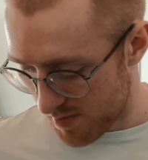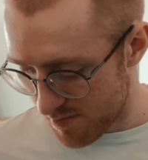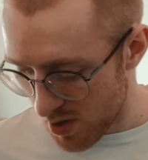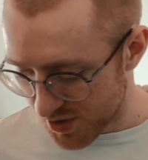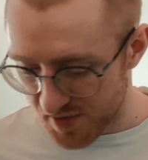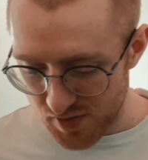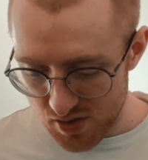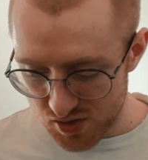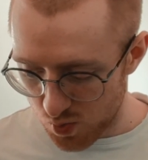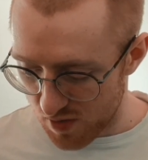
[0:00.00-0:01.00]
Most of
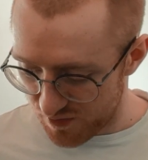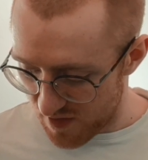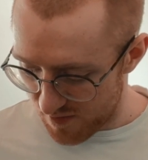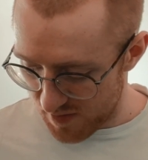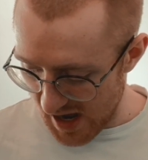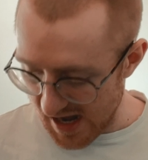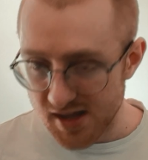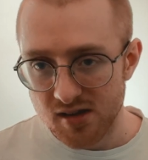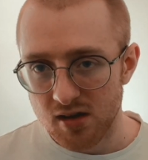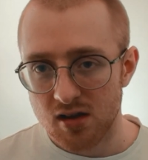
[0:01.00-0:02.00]
those were
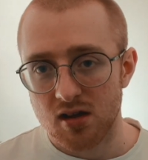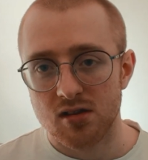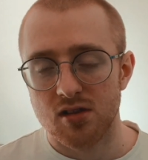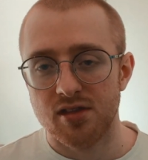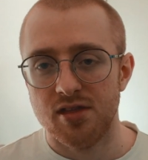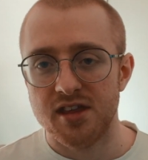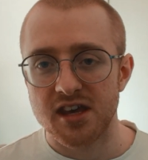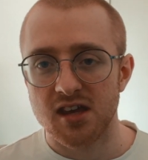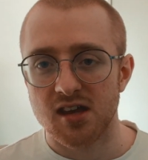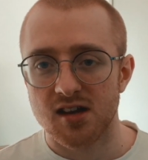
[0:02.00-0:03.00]
in
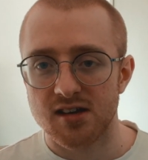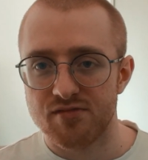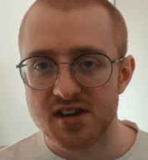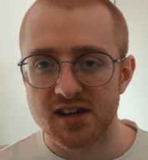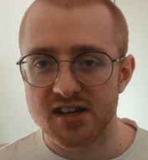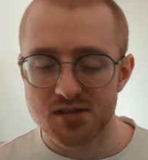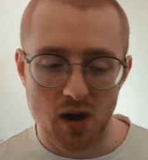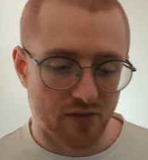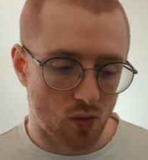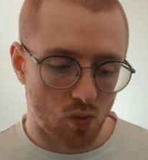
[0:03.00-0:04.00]
the reading list, but
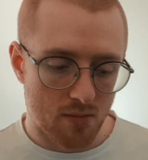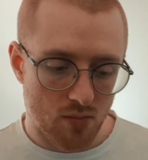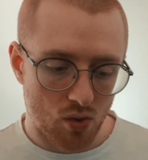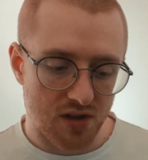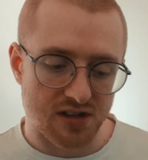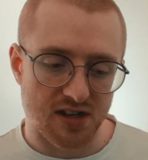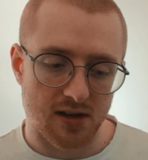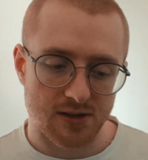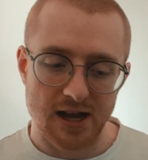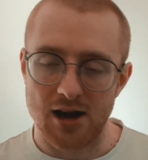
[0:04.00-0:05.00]
I've got one more that's
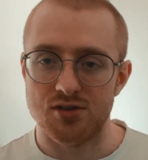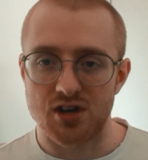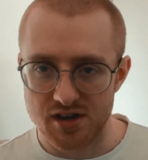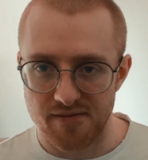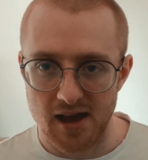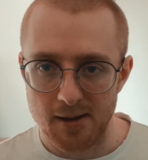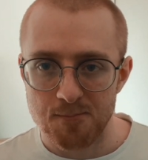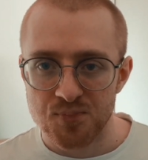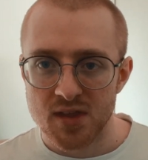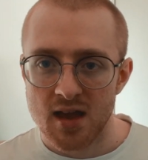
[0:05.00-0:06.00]
outside of that,
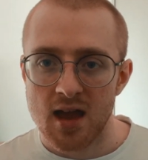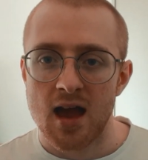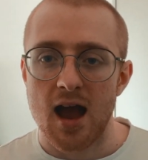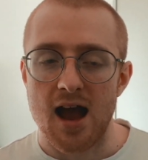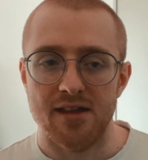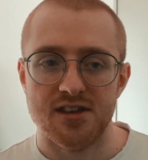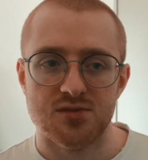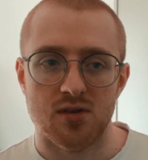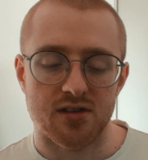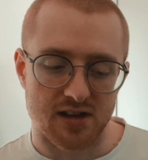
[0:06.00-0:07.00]
and this
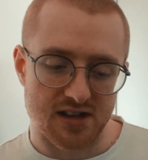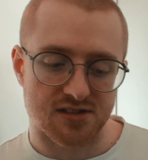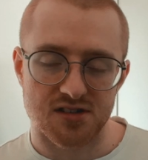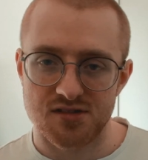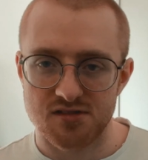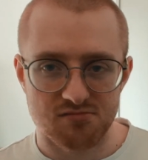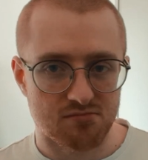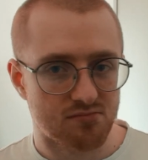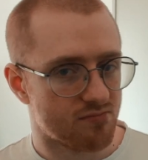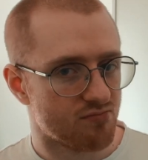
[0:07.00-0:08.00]
one is a
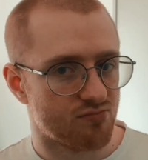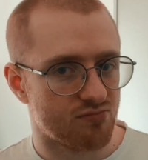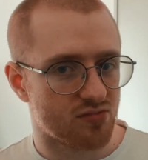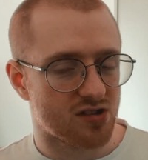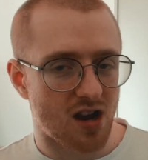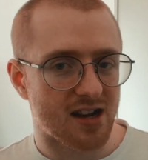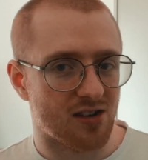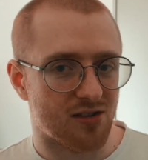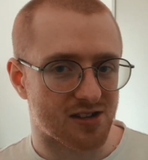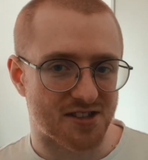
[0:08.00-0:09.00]
slightly
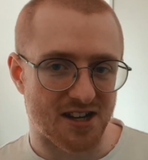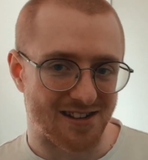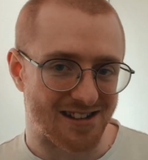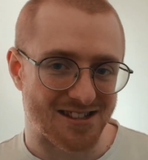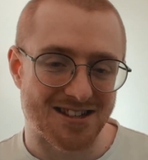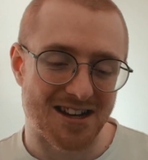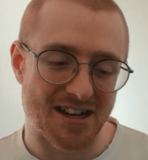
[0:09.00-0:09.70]
longer series.